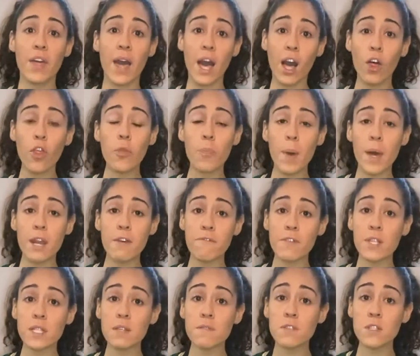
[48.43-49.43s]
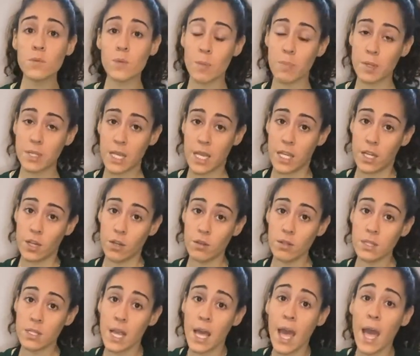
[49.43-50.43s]
health benefits of sweet
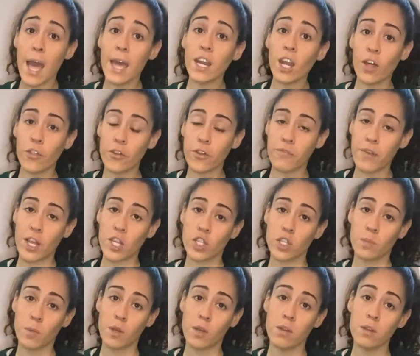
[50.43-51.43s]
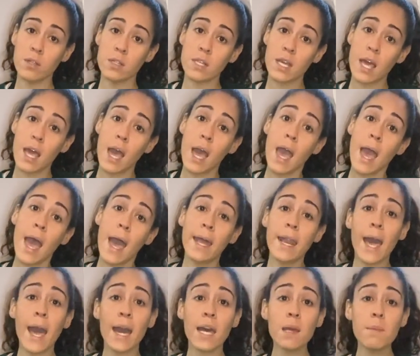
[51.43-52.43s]
potatoes and other vegetables, and
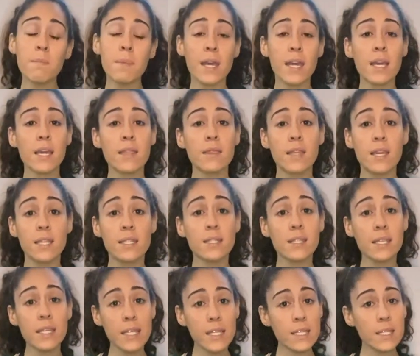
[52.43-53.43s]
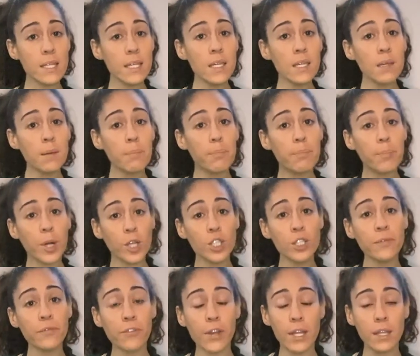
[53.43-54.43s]
how to make this easy,
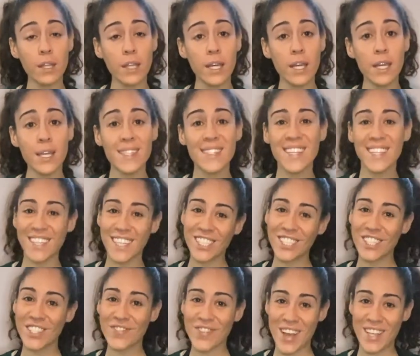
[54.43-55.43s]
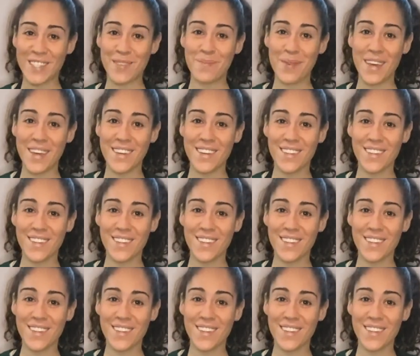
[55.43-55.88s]
budget-friendly, delicious recipe.